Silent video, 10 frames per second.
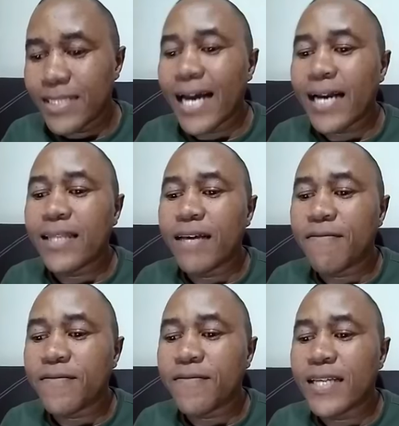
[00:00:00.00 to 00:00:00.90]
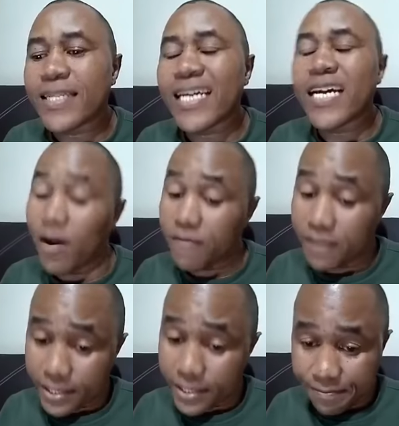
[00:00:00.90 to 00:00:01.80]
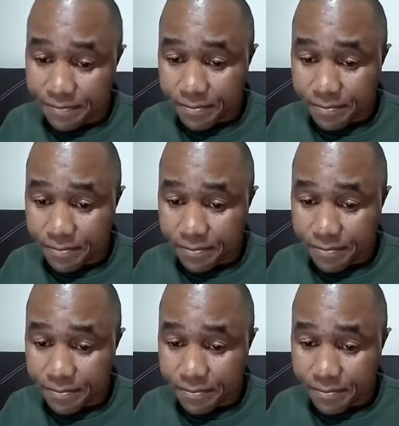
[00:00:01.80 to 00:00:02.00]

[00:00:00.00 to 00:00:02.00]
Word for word: tackle the, the second one first